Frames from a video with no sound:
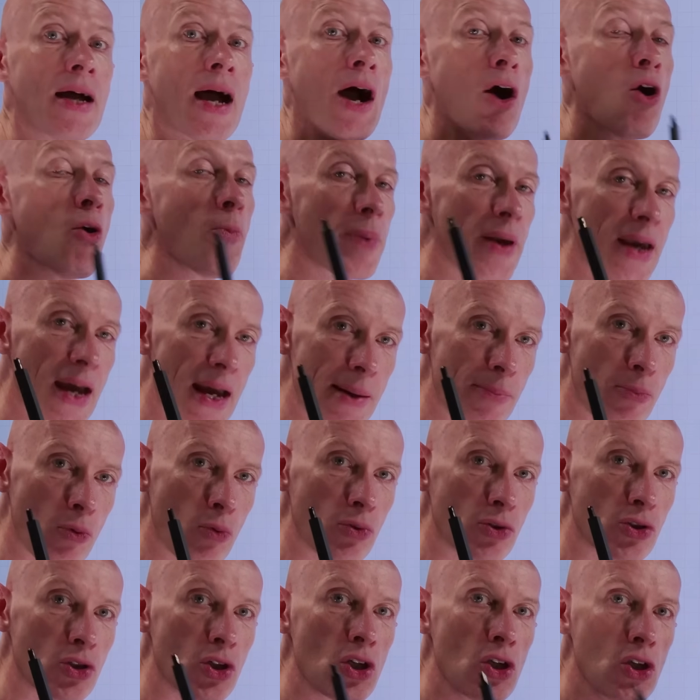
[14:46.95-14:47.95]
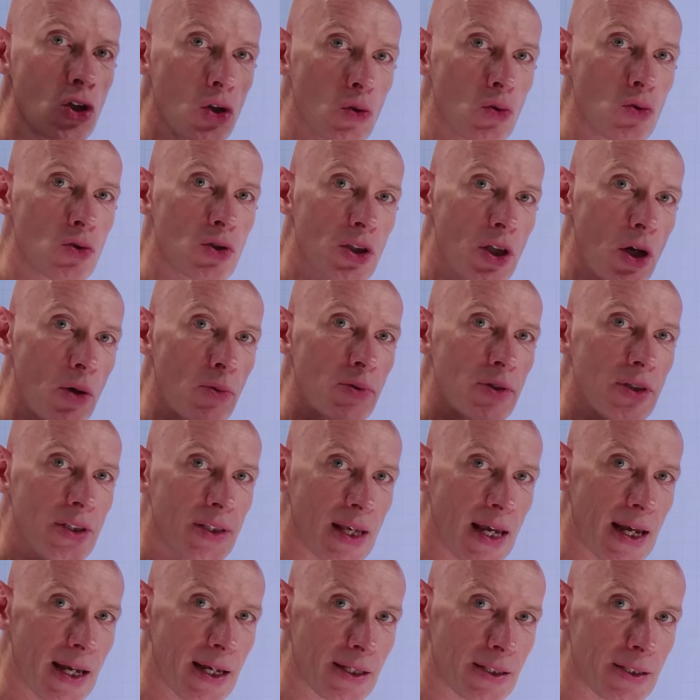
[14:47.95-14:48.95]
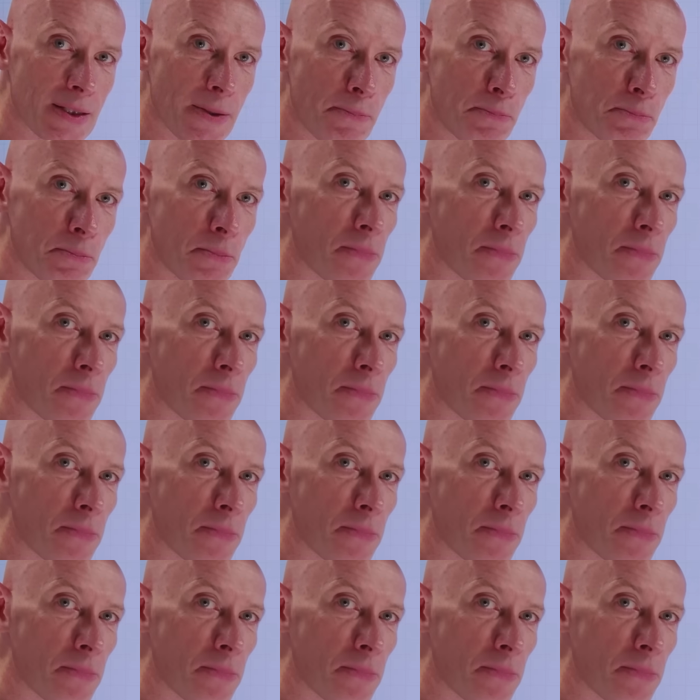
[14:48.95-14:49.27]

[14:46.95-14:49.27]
I'll be able to use those things.